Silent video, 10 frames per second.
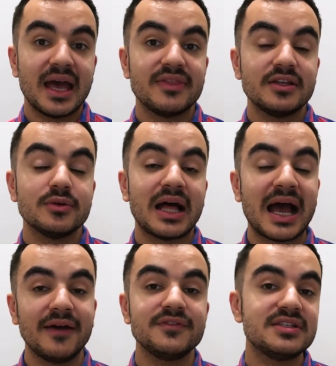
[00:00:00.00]
And then you'll
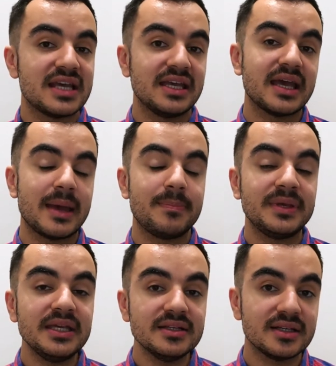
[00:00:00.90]
have to take a
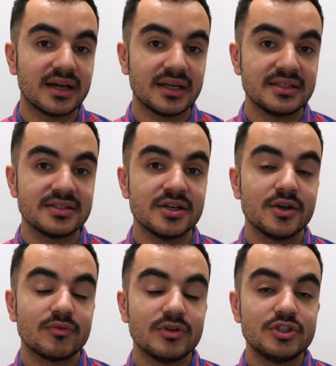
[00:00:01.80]
penalized
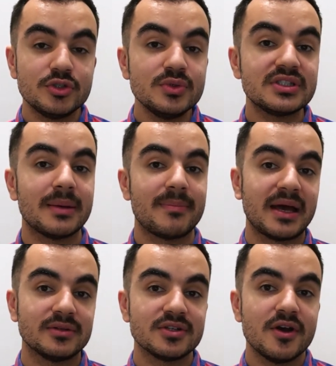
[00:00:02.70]
reduced
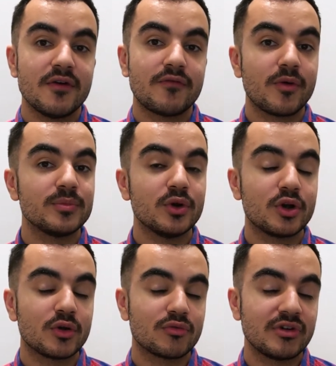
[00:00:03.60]
amount from your
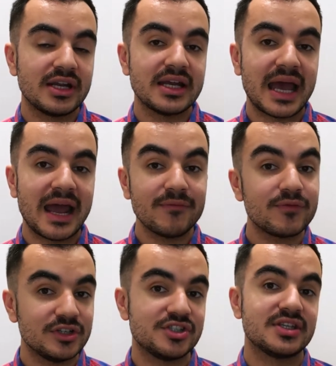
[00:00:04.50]
career
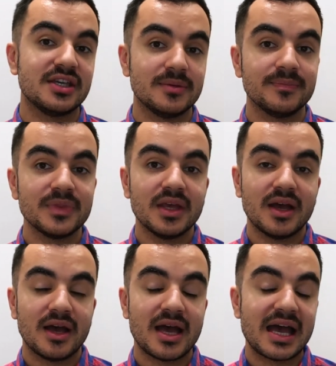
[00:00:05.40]
average scheme
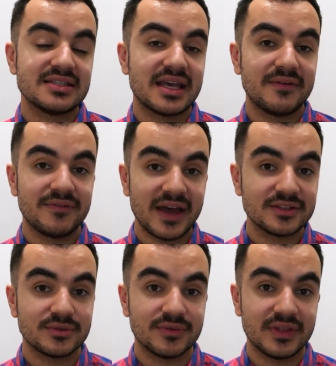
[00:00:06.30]
uh, as a
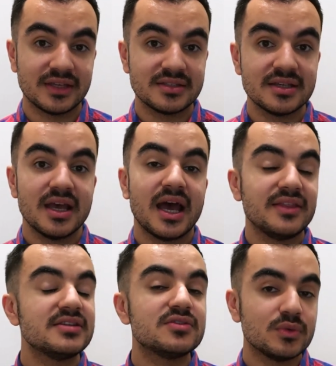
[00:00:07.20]
factor of this.
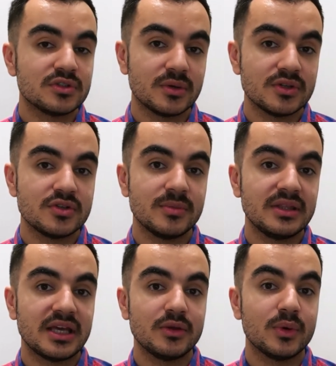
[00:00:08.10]
And this is also
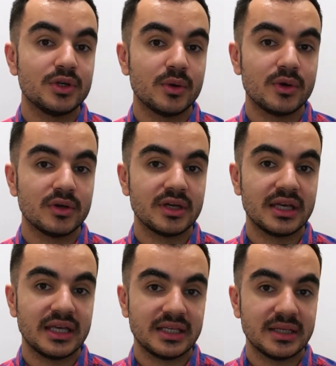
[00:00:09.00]
assuming that you are no
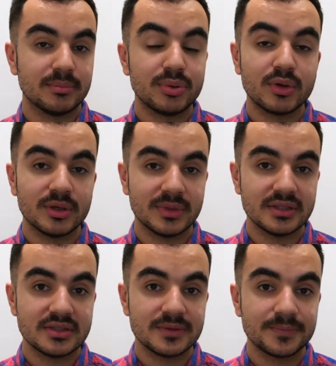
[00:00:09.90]
longer in
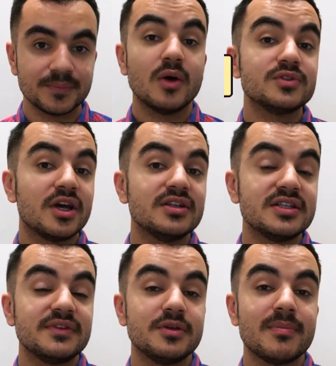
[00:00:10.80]
employment.
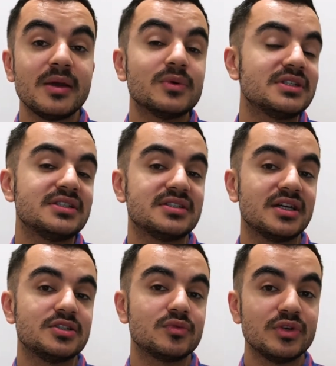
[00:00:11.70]
Alternatively, you may want to
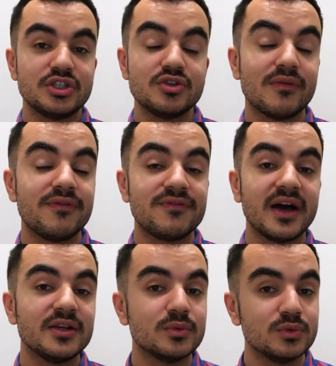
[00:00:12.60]
decide to reach your
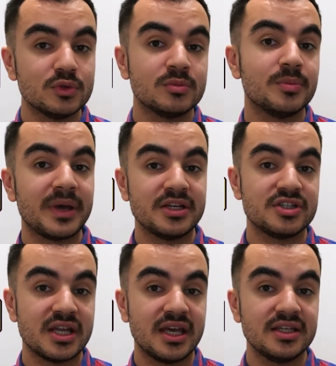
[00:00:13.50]
final normal
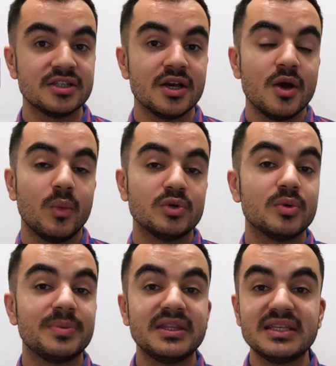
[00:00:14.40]
pension age, which
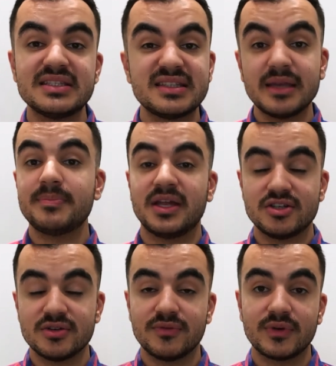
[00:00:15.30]
will be the state
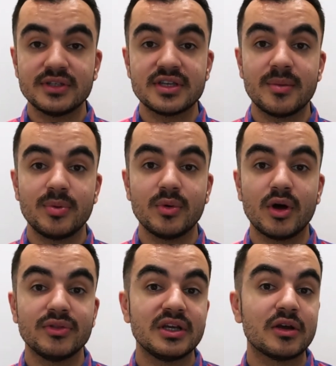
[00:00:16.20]
pension, for example,
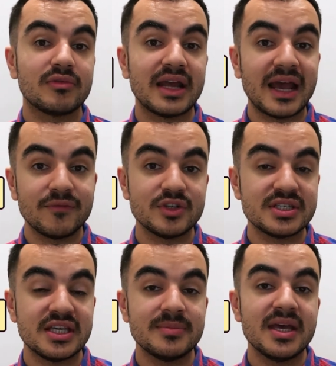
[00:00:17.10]
on the career average
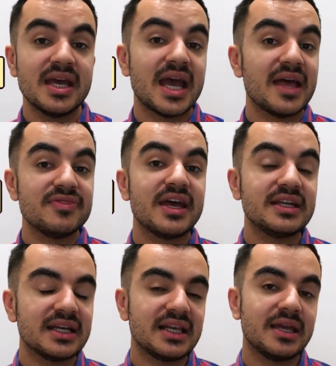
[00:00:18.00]
scheme, and
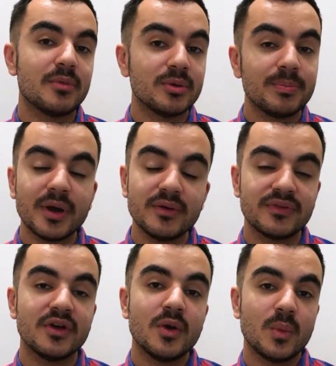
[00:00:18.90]
then claim on both
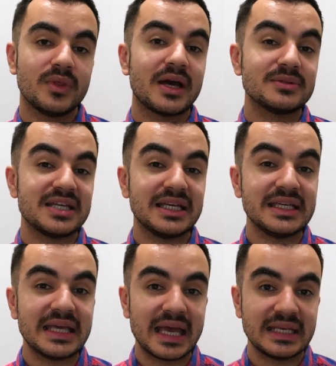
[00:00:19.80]
without
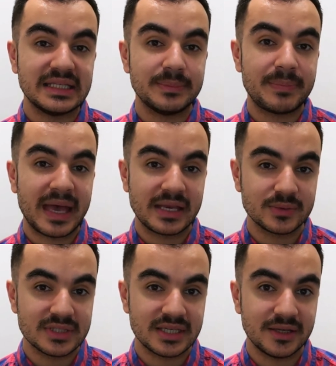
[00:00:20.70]
taking any
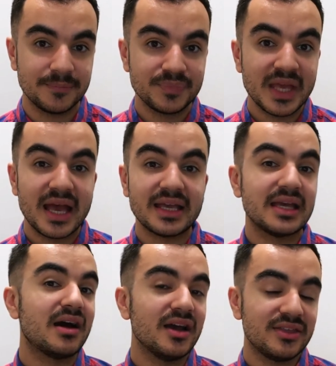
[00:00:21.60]
penalty.
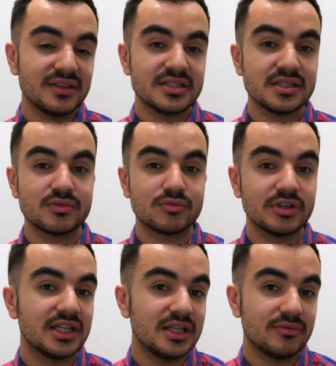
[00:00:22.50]
Again, I think this is
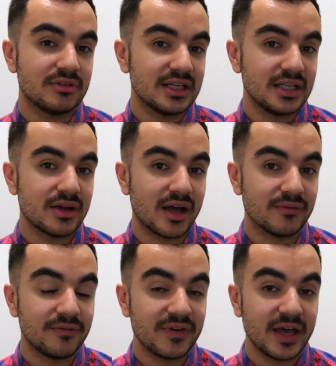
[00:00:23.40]
really, really
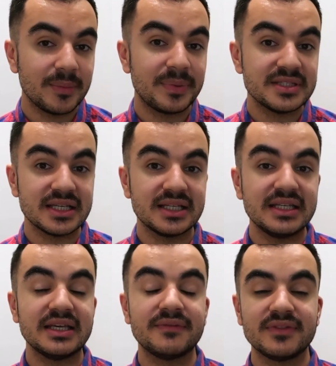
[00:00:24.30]
unfair,
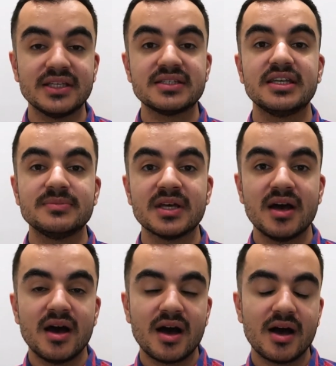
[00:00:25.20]
particularly if these schemes
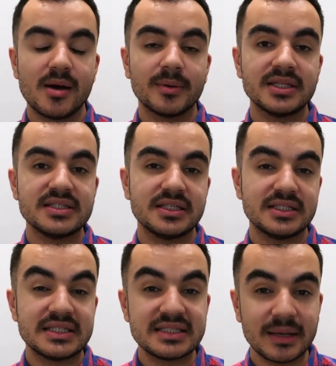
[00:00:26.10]
are
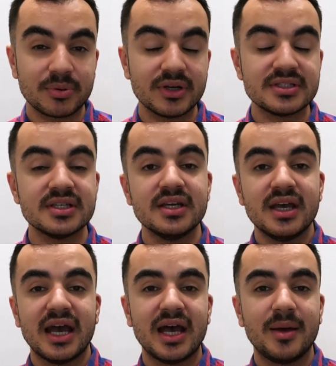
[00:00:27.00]
considered separate.
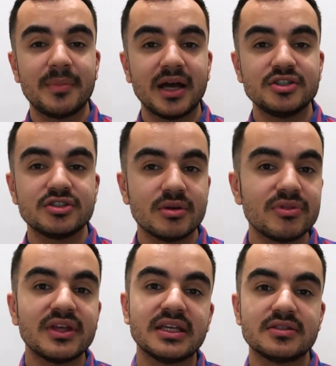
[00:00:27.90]
Um, I just
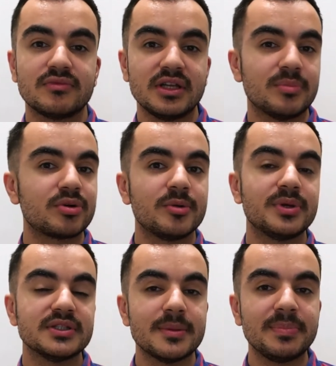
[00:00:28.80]
don't think it's really
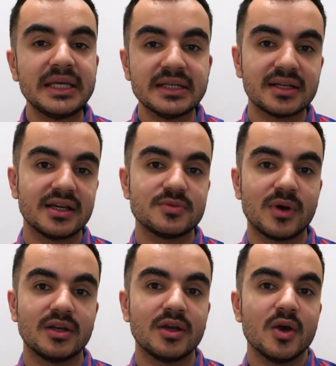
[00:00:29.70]
appropriate to penalise
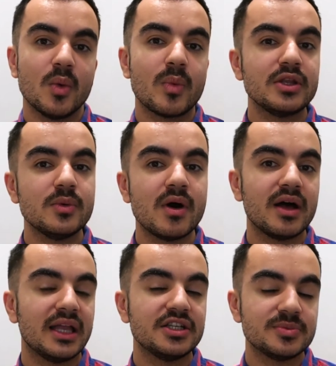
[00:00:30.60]
one when you
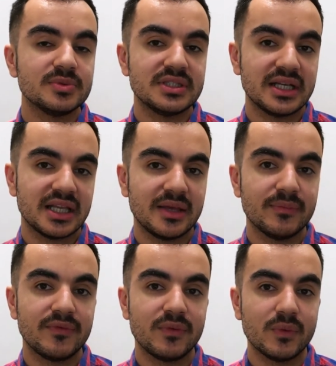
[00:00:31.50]
are eligible to
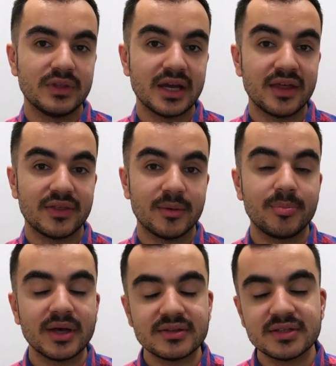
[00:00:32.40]
claim for the other.
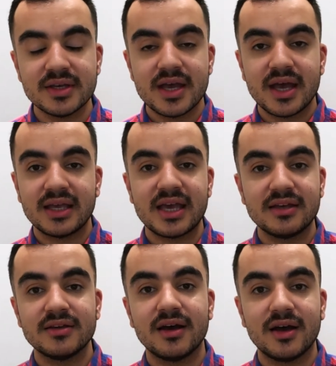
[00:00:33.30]
But
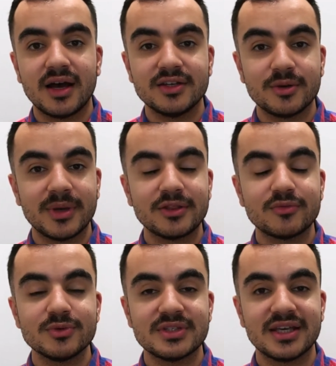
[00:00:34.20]
again, uh, I don't make the
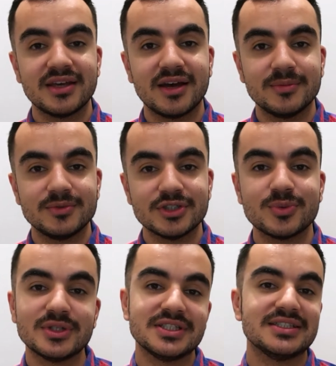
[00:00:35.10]
rules here. I'm
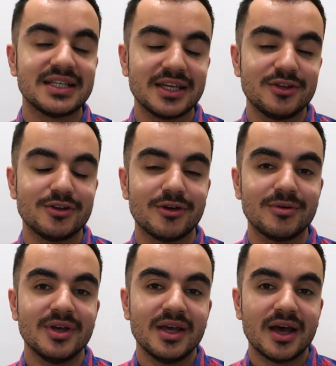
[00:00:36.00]
just wanting to let you know
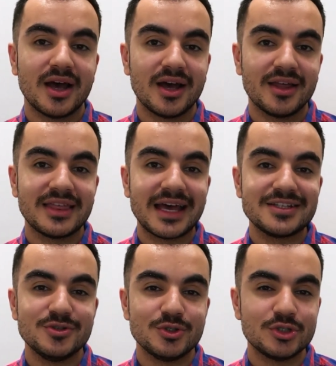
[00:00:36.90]
uh,
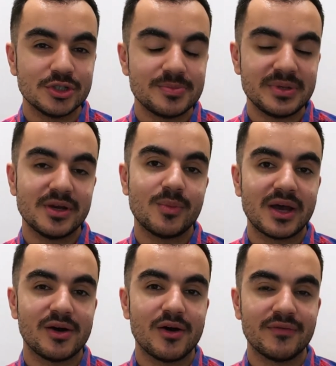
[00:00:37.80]
that you should be
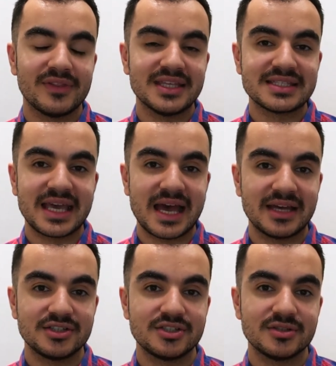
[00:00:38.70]
aware of this
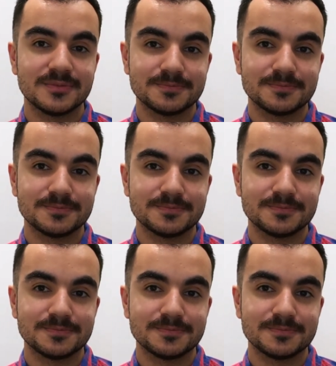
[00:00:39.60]
catch.